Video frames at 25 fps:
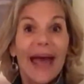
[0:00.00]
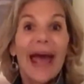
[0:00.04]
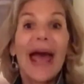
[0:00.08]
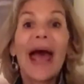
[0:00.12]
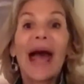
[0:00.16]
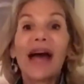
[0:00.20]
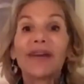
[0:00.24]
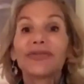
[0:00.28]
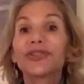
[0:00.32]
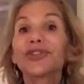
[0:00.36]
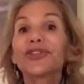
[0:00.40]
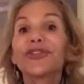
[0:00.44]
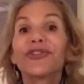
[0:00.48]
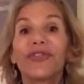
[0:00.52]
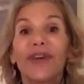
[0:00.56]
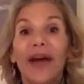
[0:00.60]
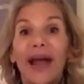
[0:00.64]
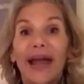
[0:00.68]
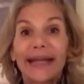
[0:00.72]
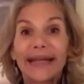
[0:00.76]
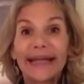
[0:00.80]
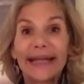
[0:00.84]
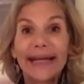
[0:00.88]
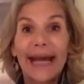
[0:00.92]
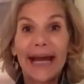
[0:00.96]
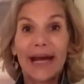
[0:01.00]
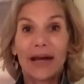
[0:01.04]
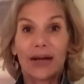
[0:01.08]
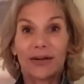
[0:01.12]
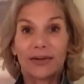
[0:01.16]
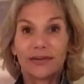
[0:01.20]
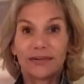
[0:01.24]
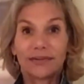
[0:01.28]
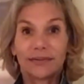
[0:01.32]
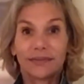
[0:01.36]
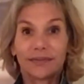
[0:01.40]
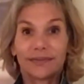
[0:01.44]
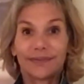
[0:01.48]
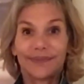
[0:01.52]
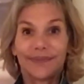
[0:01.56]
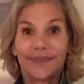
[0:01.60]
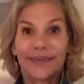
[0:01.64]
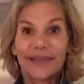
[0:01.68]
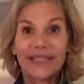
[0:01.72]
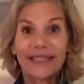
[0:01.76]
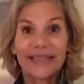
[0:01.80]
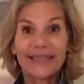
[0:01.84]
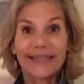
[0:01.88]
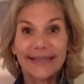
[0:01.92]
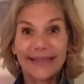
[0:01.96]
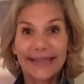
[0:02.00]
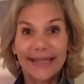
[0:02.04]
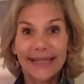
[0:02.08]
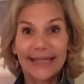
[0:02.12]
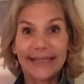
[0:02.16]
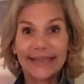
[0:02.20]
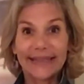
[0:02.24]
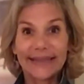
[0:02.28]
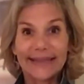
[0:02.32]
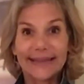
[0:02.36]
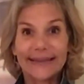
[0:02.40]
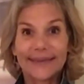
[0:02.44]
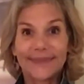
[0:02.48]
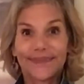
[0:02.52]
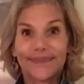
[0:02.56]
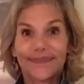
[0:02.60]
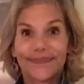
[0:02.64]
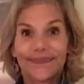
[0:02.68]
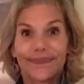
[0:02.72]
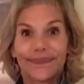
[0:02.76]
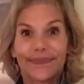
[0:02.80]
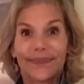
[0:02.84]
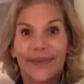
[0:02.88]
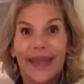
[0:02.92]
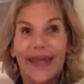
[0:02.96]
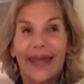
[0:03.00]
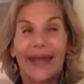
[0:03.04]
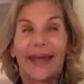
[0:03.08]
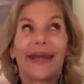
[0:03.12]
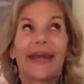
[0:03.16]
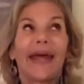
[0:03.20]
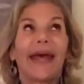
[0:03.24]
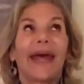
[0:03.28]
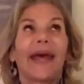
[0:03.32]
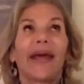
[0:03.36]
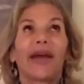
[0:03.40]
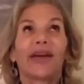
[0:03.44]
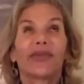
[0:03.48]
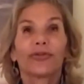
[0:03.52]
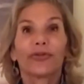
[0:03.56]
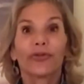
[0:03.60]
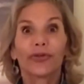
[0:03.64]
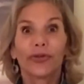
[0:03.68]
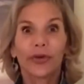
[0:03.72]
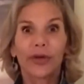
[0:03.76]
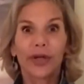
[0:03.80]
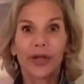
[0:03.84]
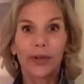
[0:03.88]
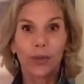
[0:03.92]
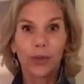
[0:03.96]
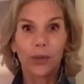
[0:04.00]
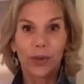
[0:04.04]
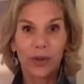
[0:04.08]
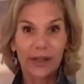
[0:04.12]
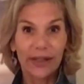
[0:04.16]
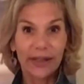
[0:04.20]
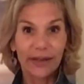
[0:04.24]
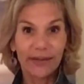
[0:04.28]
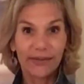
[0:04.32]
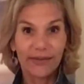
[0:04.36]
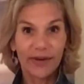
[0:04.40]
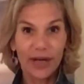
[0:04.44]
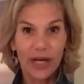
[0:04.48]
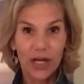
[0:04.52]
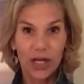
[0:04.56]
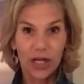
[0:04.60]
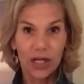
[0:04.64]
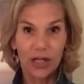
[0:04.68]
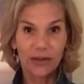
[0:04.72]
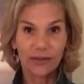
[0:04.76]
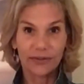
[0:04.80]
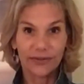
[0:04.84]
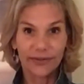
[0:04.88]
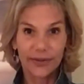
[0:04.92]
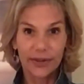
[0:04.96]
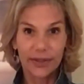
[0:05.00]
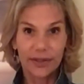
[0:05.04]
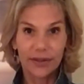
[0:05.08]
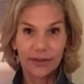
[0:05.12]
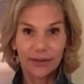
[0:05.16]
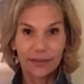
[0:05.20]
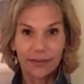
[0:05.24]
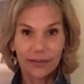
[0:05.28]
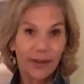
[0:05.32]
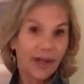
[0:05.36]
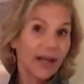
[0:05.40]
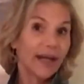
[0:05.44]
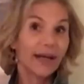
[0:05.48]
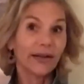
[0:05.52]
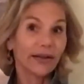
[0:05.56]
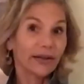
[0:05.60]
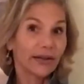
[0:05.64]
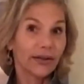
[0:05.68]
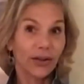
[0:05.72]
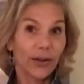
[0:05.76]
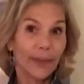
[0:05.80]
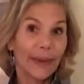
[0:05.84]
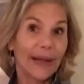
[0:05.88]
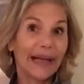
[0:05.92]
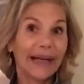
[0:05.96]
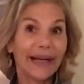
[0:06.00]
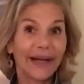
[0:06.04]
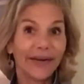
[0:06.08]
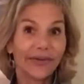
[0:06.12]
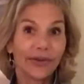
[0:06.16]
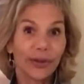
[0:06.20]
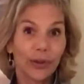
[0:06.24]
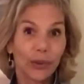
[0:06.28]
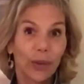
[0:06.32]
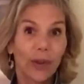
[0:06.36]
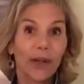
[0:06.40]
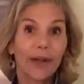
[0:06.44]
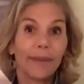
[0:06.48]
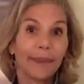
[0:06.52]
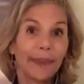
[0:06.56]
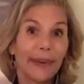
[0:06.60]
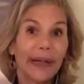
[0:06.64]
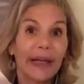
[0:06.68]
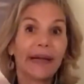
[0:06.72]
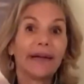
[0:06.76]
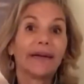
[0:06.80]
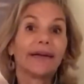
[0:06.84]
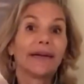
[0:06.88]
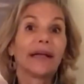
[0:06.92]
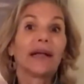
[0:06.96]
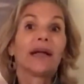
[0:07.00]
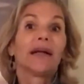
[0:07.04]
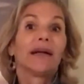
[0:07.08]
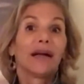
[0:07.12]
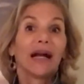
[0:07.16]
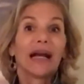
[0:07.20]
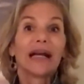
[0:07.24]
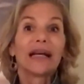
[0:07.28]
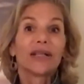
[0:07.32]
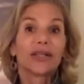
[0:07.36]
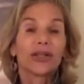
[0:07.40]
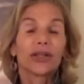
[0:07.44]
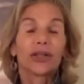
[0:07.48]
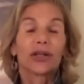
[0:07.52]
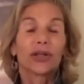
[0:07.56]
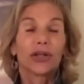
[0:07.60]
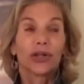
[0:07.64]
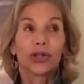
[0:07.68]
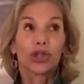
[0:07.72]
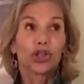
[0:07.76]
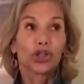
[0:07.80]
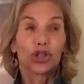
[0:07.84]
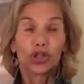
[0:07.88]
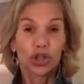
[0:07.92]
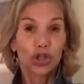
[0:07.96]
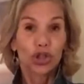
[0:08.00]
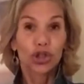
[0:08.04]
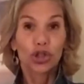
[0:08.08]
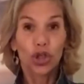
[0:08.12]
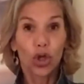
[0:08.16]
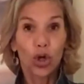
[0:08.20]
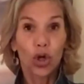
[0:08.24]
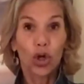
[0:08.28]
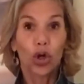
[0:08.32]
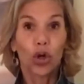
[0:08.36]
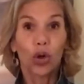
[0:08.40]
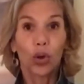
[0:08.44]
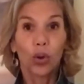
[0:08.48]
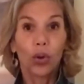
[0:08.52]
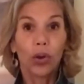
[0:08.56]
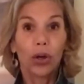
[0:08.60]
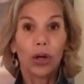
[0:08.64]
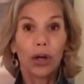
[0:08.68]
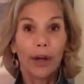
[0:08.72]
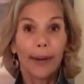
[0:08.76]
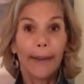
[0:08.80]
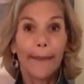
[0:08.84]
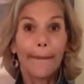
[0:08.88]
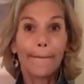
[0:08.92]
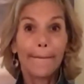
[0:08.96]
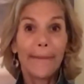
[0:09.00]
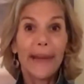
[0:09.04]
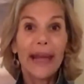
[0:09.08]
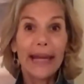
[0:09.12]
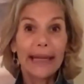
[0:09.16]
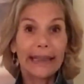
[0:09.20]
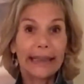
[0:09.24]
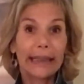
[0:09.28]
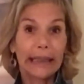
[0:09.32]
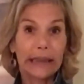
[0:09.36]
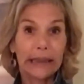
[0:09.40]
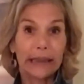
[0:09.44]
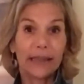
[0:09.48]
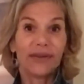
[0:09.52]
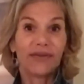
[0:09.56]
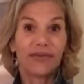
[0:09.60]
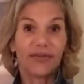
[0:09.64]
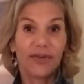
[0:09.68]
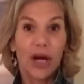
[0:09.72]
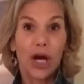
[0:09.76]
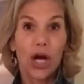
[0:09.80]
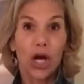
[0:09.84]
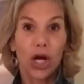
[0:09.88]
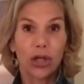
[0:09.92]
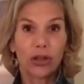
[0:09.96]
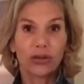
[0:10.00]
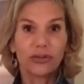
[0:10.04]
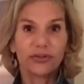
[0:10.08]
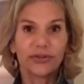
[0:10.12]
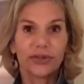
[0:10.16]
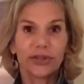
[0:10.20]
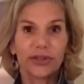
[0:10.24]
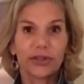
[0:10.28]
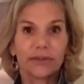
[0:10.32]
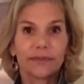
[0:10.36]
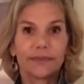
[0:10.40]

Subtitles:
After finding out these things and everyone involved, well, I don't know about everyone, but so many involved,